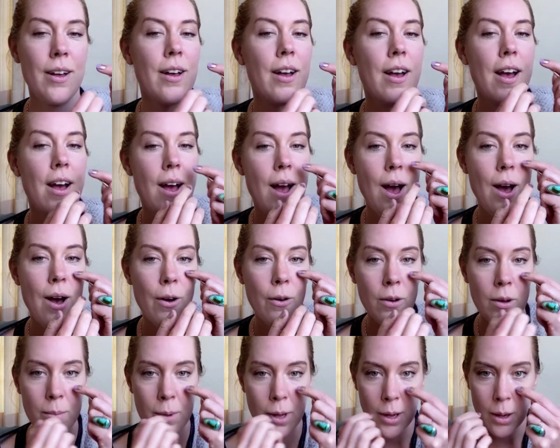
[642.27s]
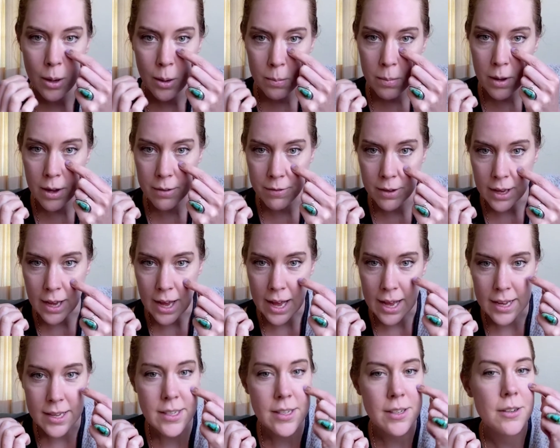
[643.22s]
How about puffy
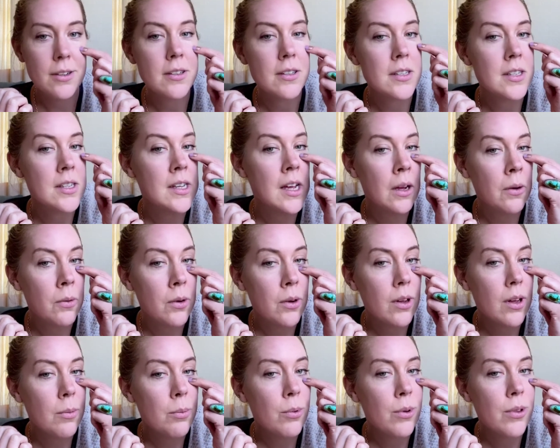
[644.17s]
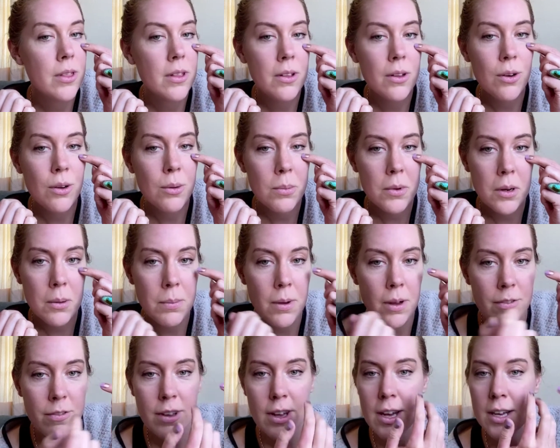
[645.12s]
eyes? You can see I woke up with a little bit of
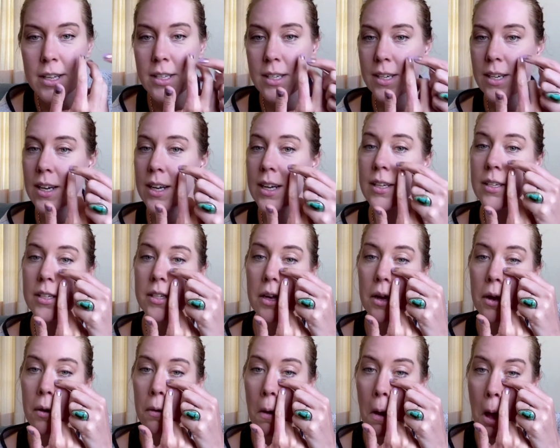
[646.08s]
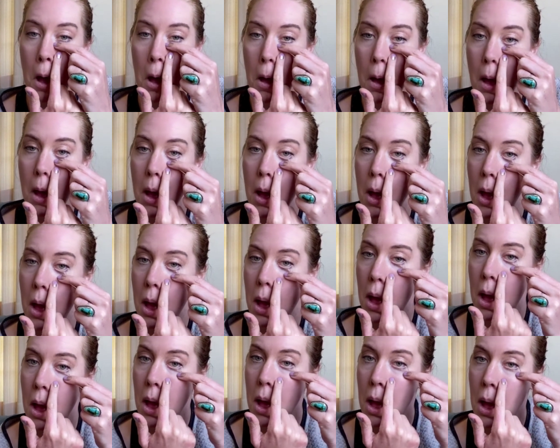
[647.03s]
puffy eyes today, so
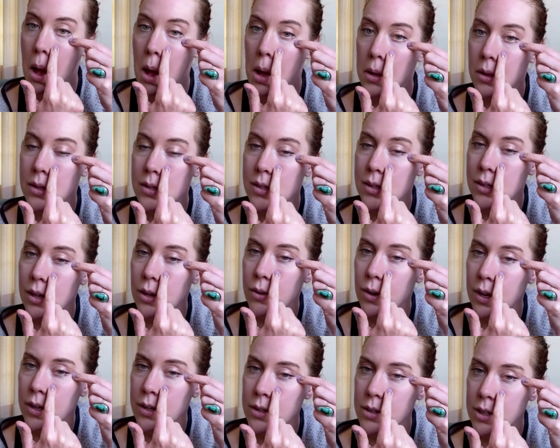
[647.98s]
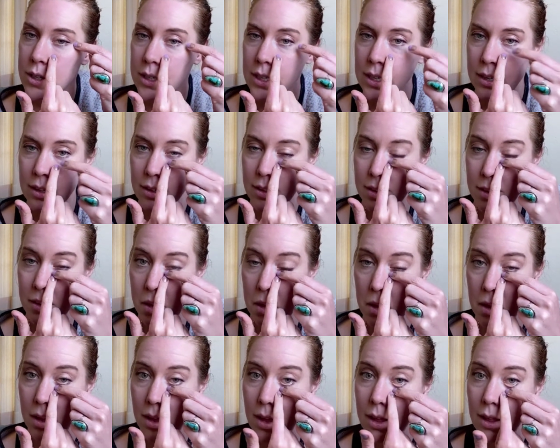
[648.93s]
let's go underneath.
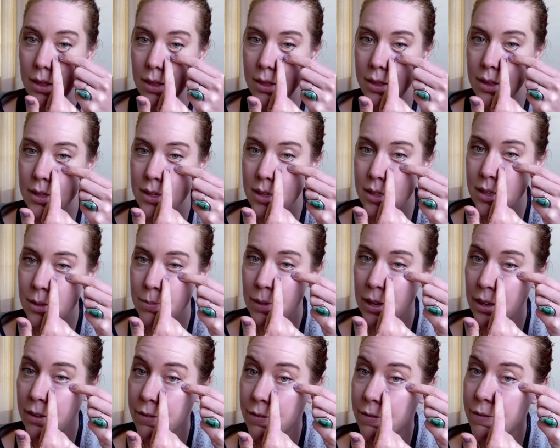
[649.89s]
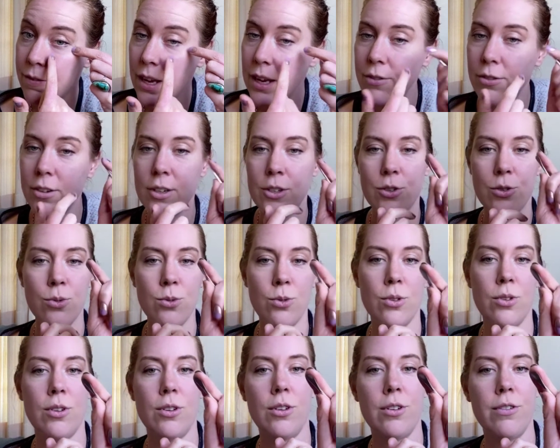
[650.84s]
This is my favorite
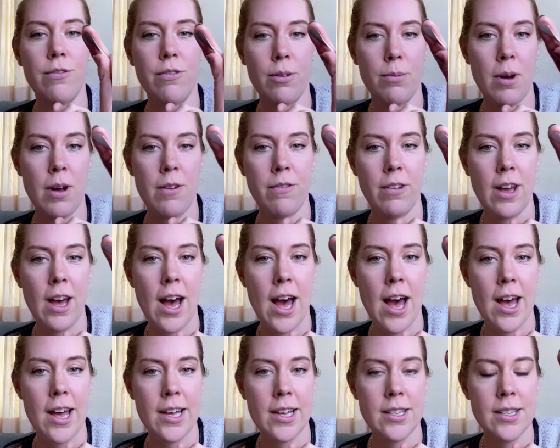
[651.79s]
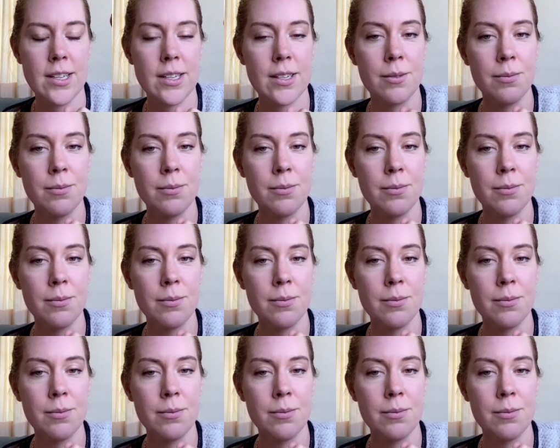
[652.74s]
tool for puffy eyes